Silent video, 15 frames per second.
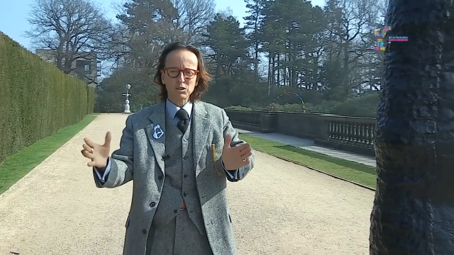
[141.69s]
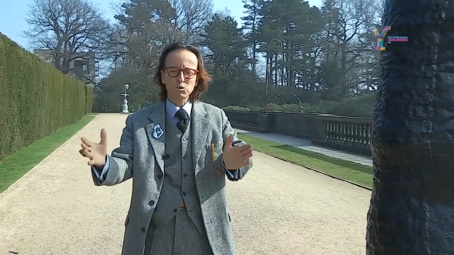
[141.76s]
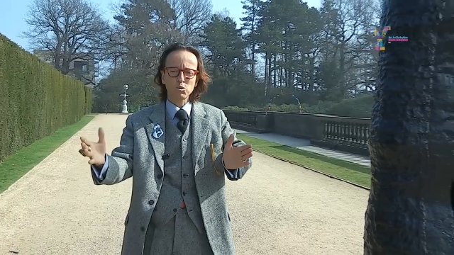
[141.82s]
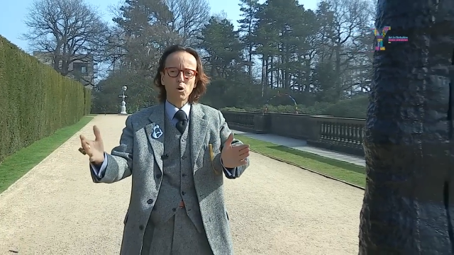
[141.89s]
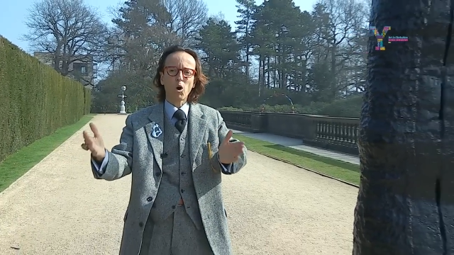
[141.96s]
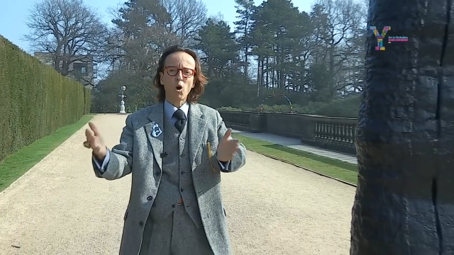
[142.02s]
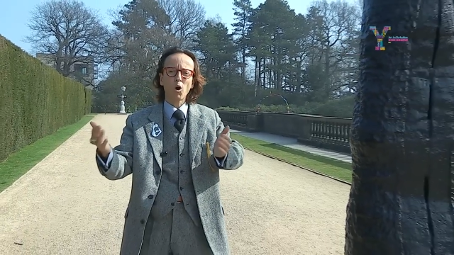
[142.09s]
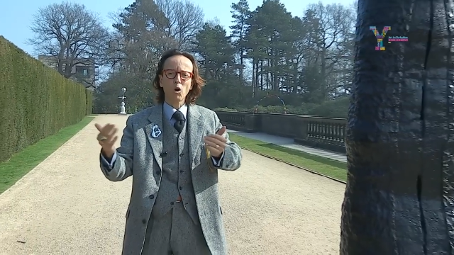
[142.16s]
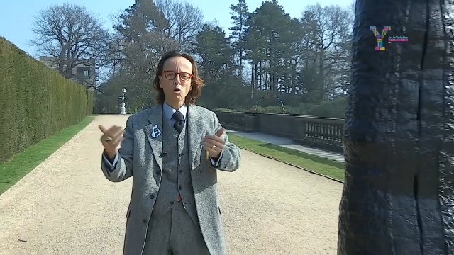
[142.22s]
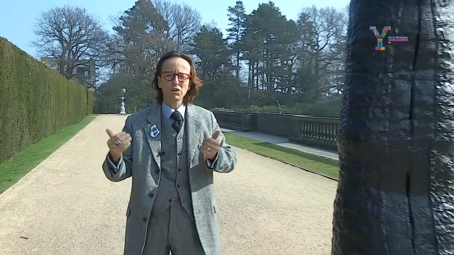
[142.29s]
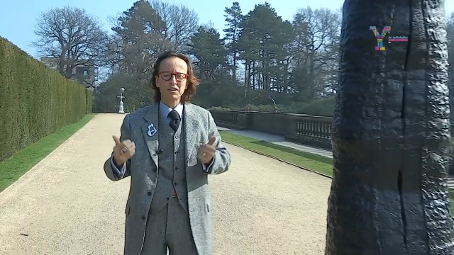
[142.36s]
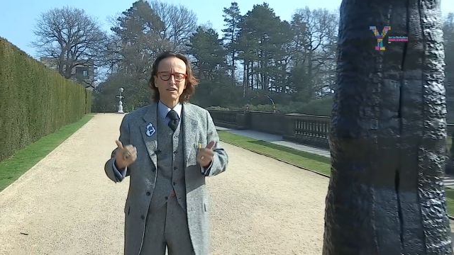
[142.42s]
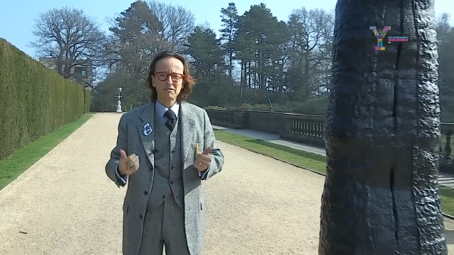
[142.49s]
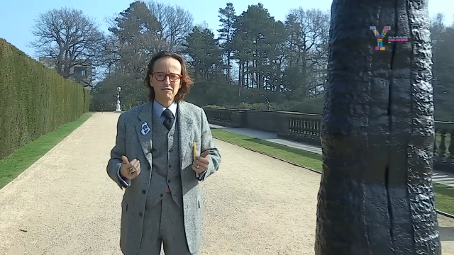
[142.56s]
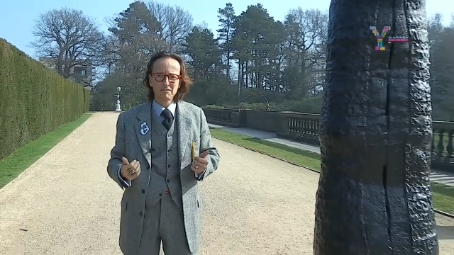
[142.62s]
to all
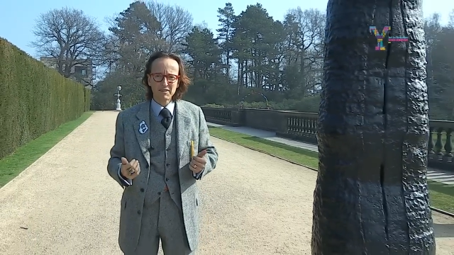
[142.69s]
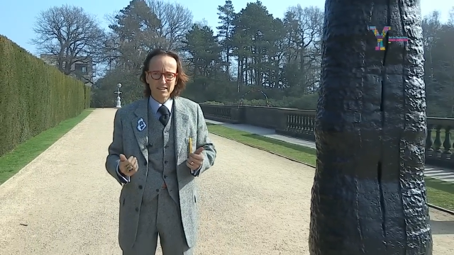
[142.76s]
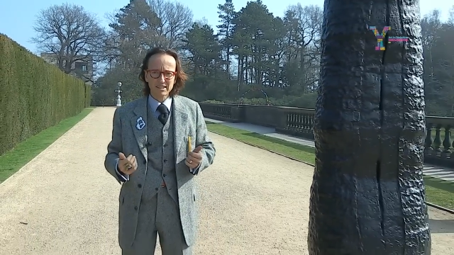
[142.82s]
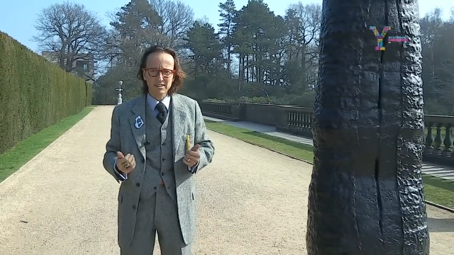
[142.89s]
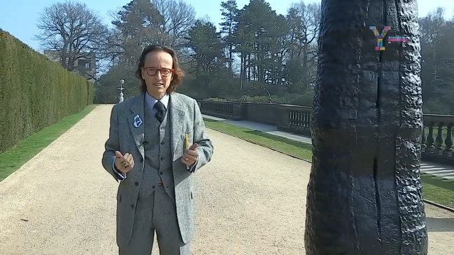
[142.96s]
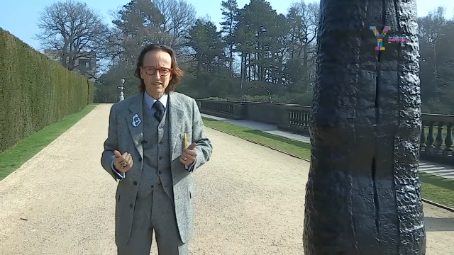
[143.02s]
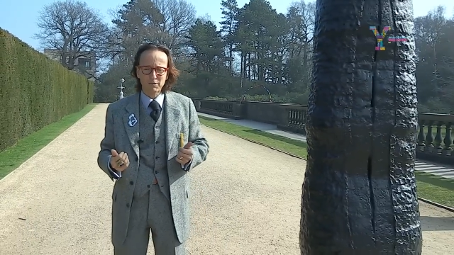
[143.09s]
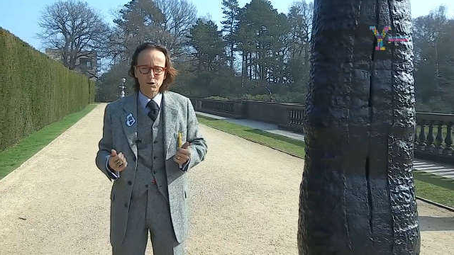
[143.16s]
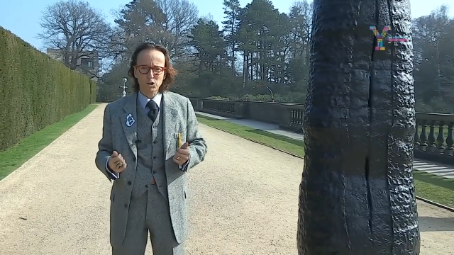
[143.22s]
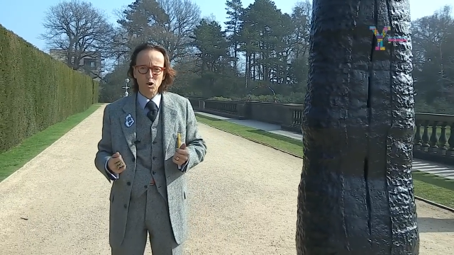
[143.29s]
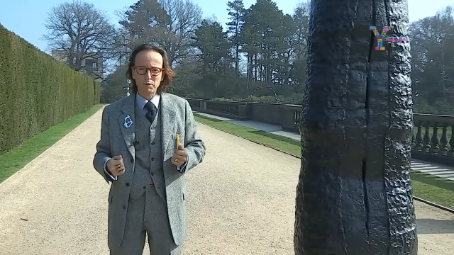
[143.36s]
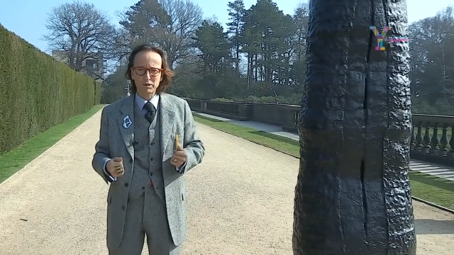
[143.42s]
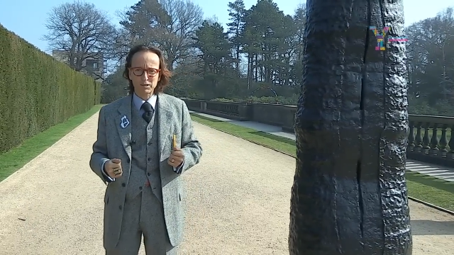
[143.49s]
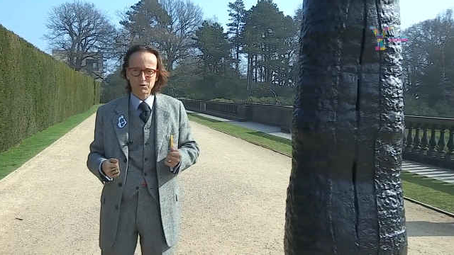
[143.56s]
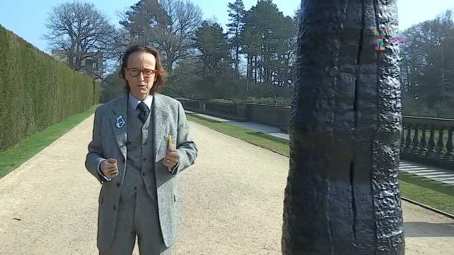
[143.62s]
the visitors that were
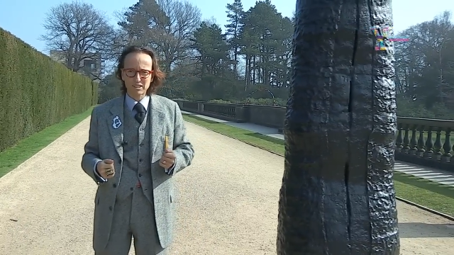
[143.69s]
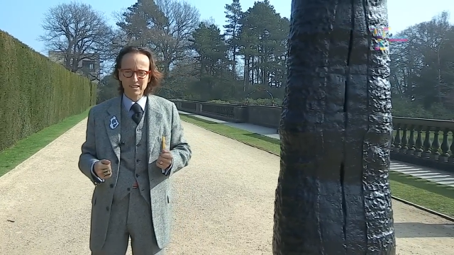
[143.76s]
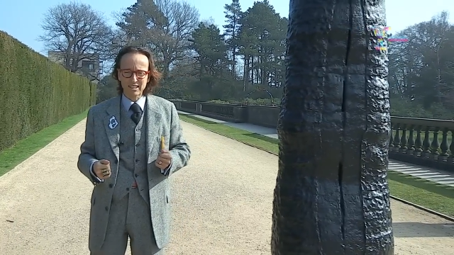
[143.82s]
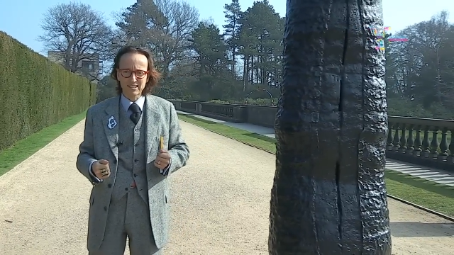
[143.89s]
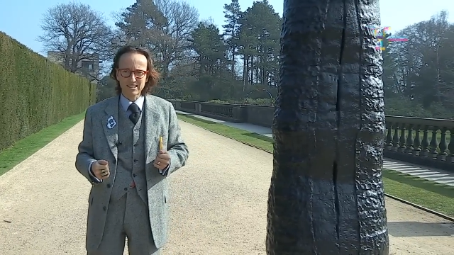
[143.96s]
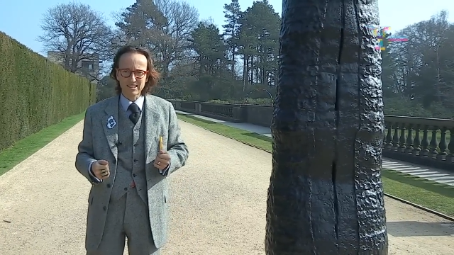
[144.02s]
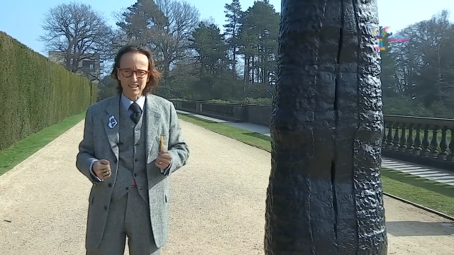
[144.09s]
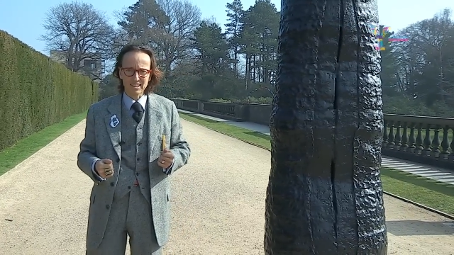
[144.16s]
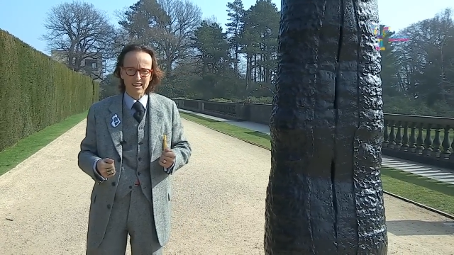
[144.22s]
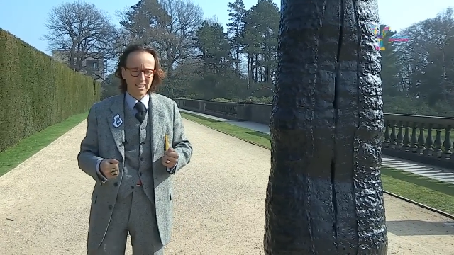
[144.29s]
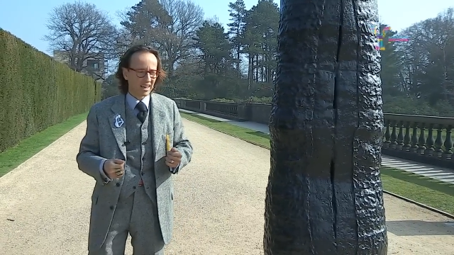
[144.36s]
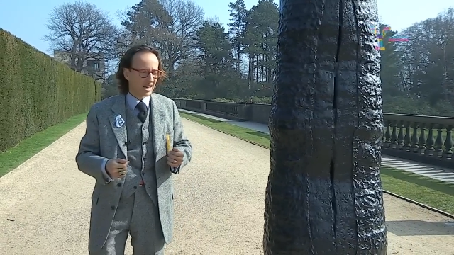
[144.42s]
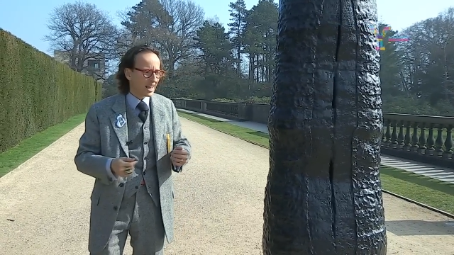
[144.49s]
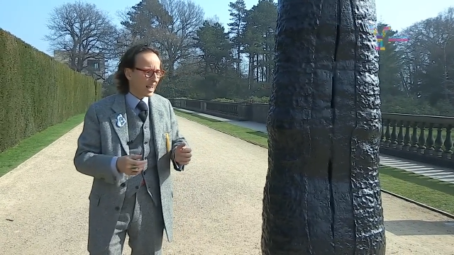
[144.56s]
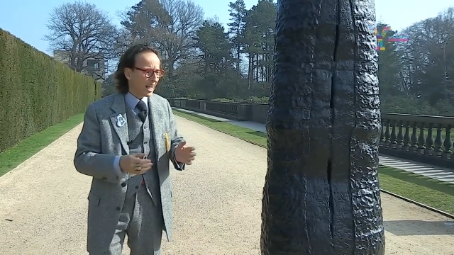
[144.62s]
coming to the city,
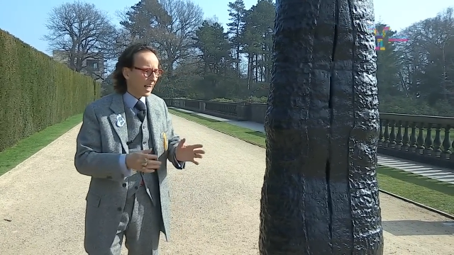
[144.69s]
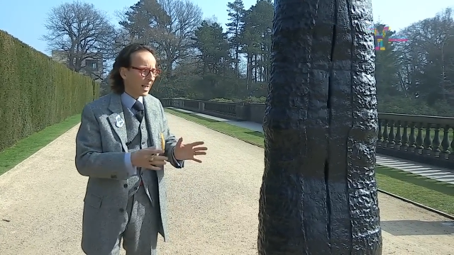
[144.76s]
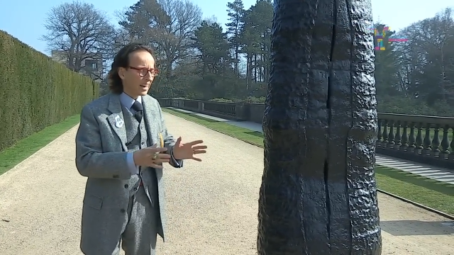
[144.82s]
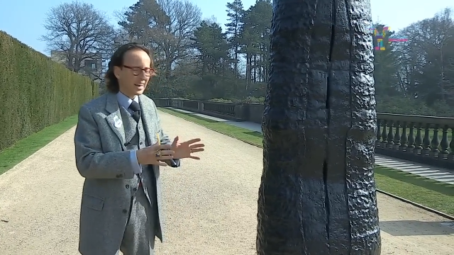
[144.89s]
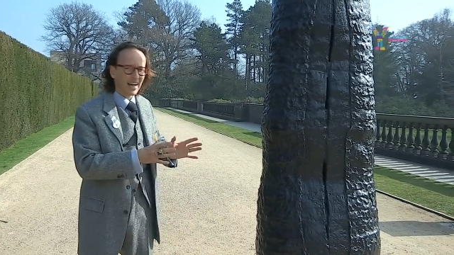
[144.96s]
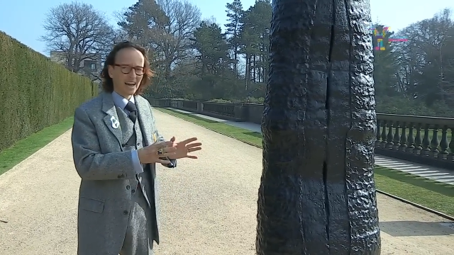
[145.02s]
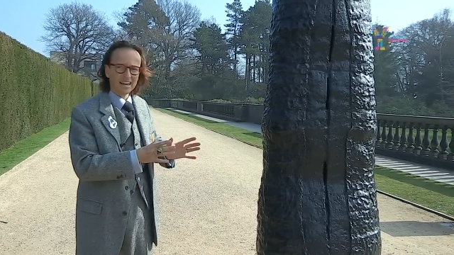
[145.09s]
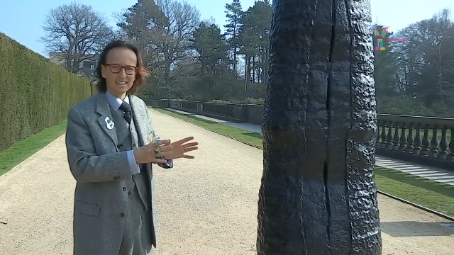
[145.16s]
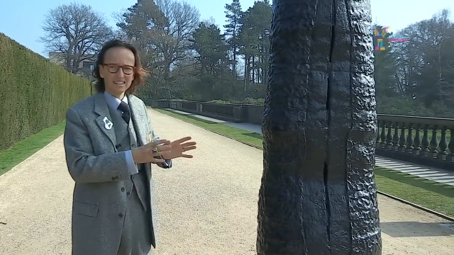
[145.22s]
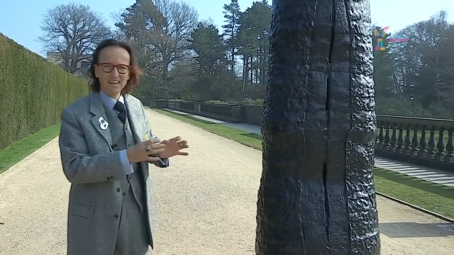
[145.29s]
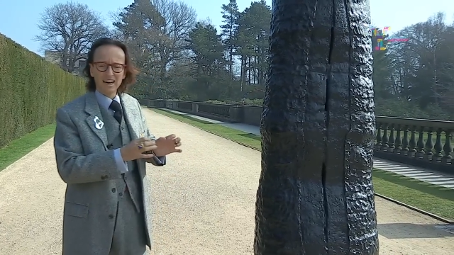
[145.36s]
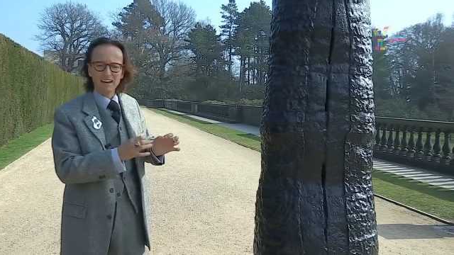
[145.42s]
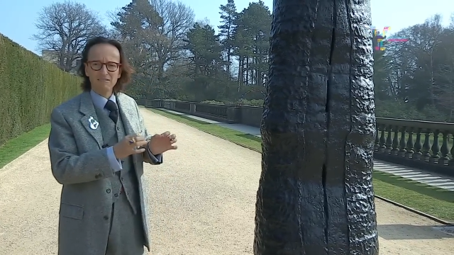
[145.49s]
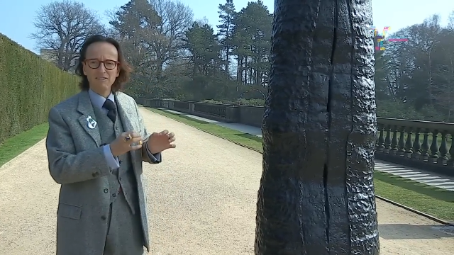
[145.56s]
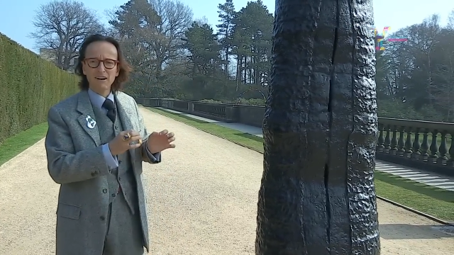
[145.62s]
and has a